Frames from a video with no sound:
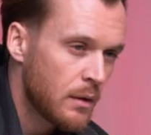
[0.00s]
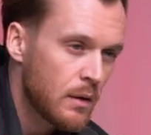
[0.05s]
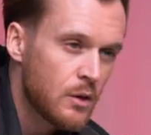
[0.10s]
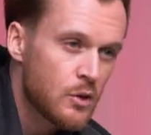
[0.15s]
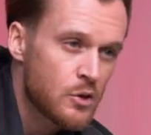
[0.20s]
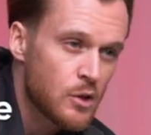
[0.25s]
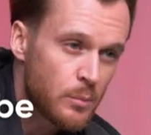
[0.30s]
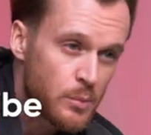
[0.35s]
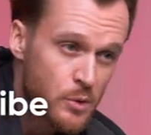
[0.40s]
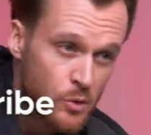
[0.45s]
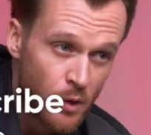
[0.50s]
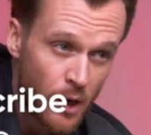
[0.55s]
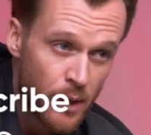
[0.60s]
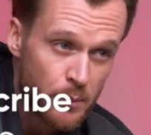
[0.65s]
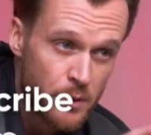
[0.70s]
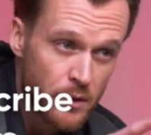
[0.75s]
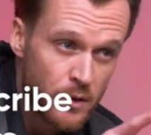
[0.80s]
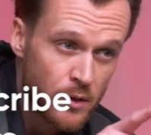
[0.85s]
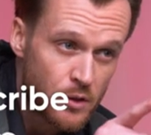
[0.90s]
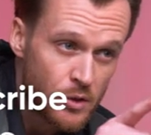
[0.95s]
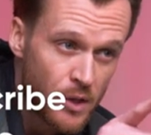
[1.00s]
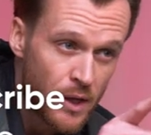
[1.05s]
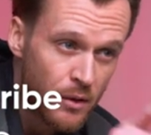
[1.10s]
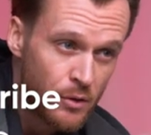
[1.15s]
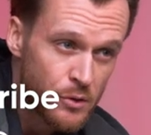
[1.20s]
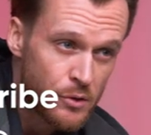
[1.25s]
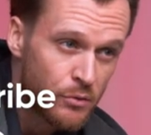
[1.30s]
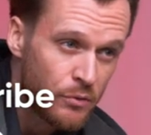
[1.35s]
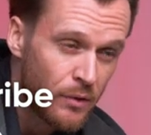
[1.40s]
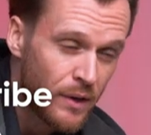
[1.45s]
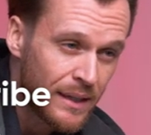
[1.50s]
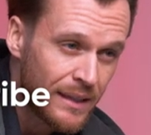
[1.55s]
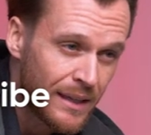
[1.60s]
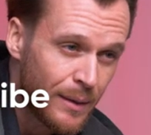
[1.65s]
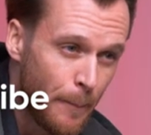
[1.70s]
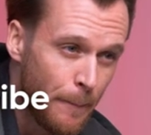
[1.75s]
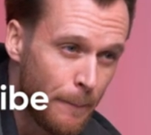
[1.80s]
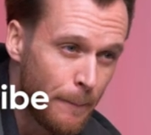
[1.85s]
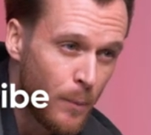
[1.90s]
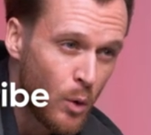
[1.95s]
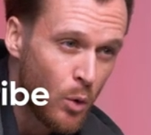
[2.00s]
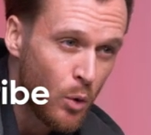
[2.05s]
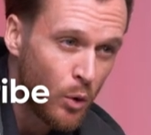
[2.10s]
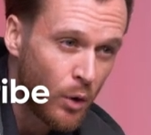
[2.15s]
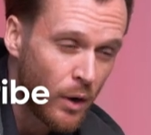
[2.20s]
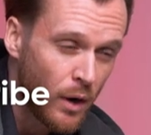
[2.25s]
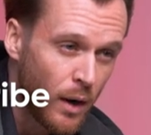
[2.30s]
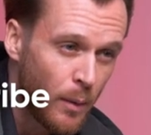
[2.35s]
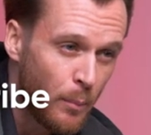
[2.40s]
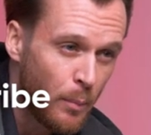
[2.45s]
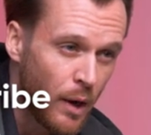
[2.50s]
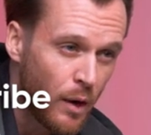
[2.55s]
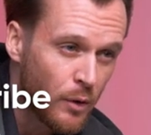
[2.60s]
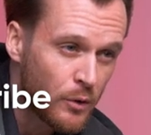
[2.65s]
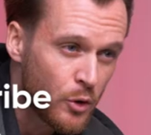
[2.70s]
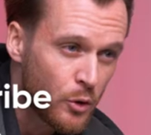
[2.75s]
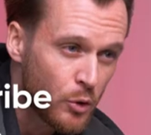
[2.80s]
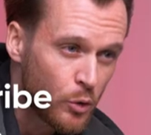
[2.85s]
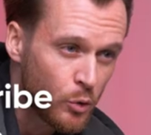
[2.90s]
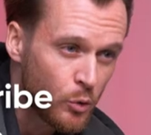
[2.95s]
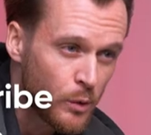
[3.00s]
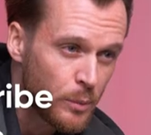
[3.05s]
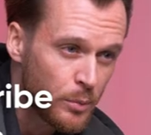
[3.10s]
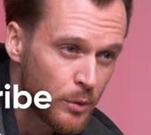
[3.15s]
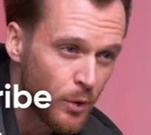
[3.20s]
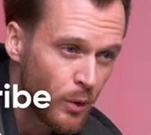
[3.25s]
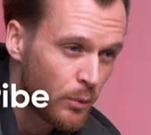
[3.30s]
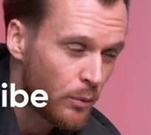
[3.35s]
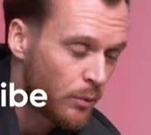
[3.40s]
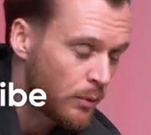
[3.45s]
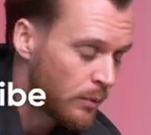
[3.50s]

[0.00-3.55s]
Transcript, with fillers: Subscribe to the channel to find more about crypto.